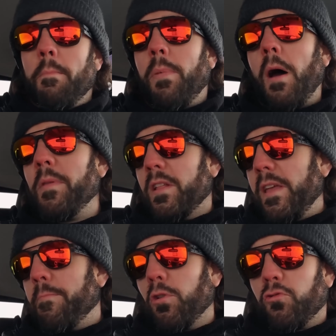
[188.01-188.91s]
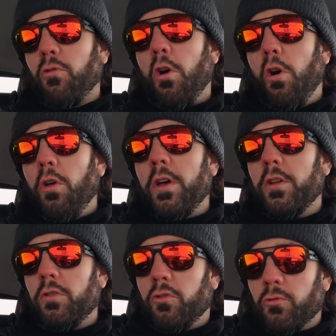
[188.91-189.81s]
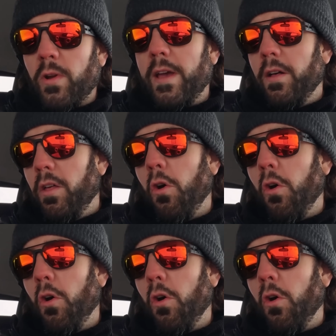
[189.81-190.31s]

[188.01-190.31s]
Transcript: publicly patrol drill,